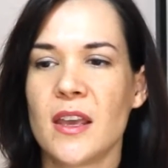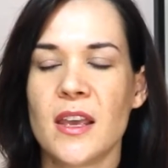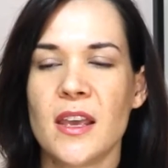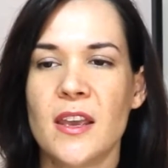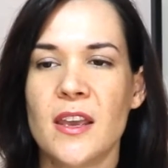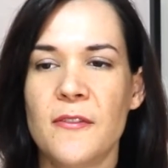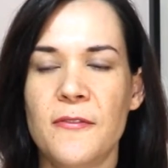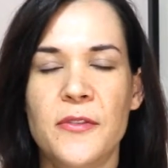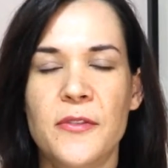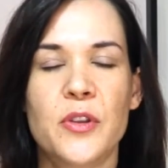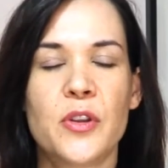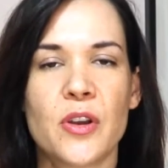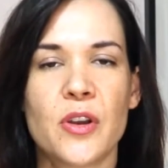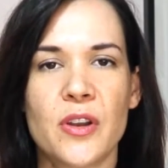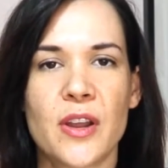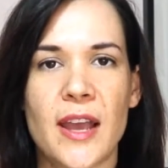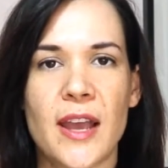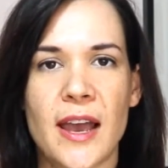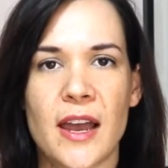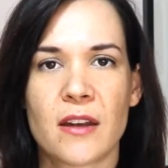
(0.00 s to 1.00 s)
If you don't
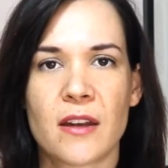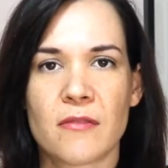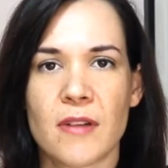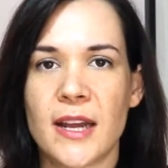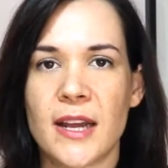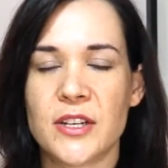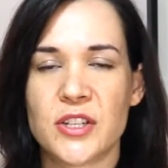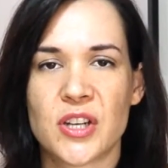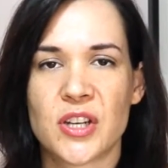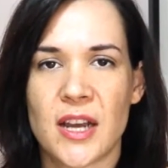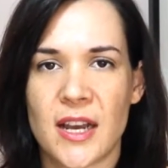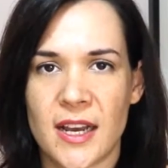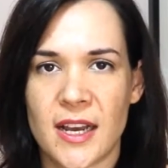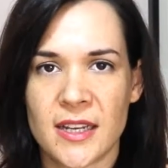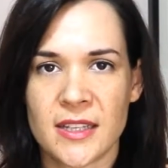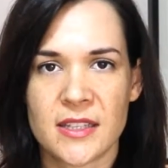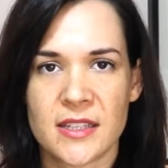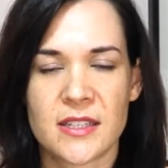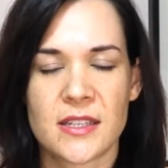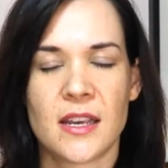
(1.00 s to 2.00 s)
know how to write
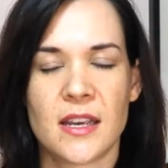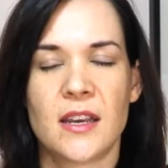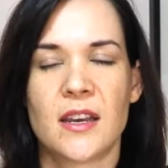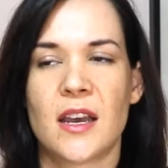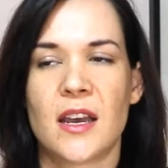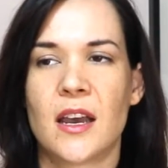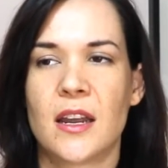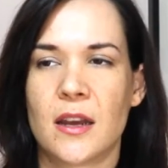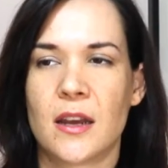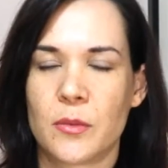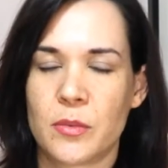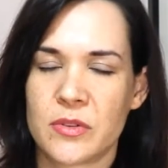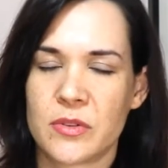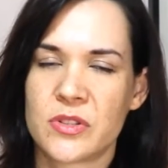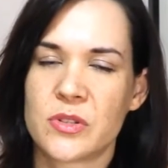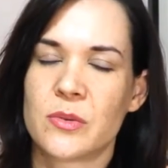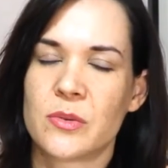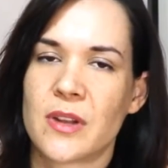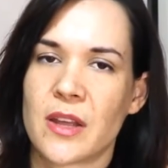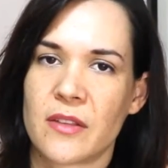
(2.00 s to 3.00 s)
charts, and I will
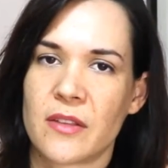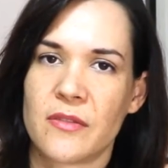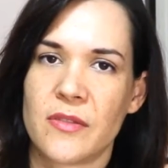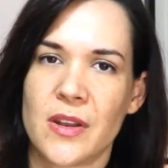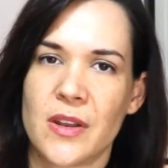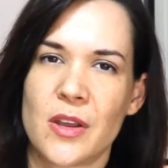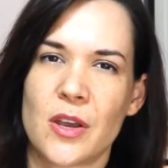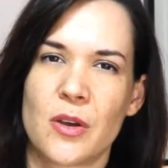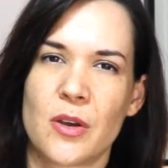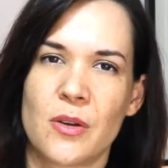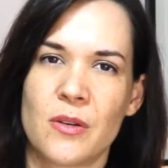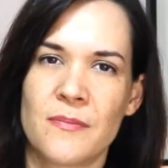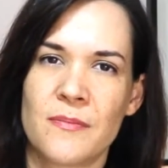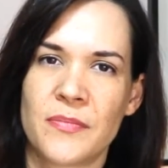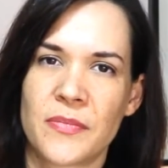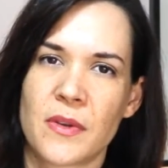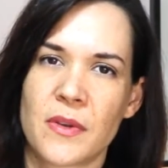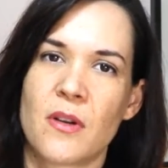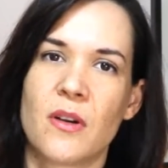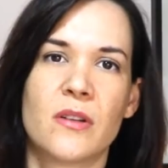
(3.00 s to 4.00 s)
do another video
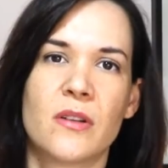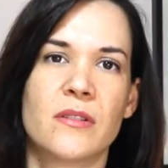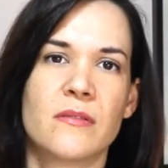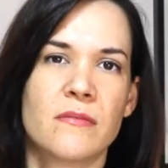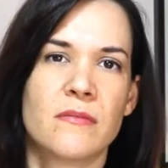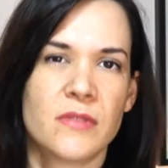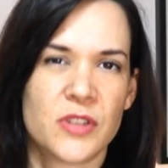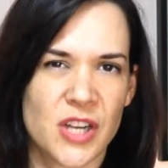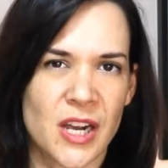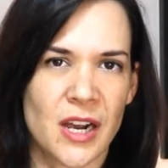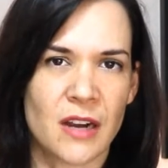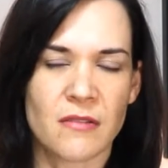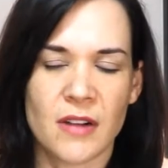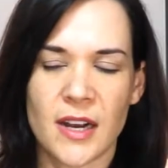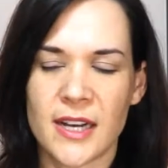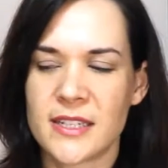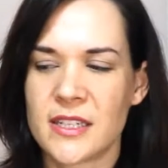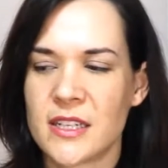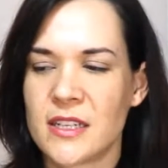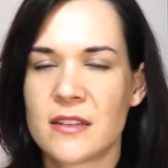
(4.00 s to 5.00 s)
on chart
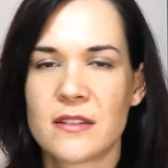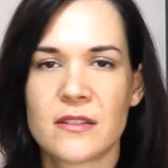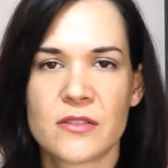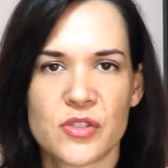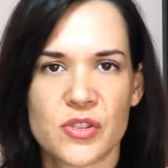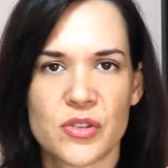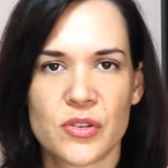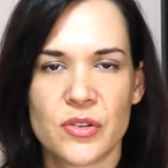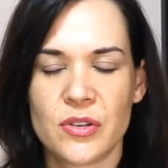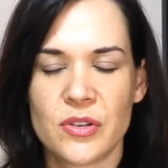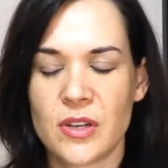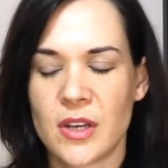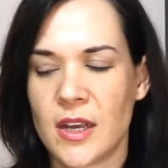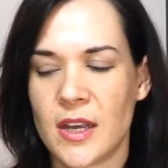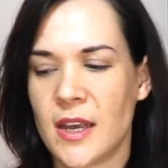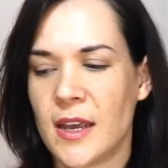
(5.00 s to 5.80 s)
writing soon,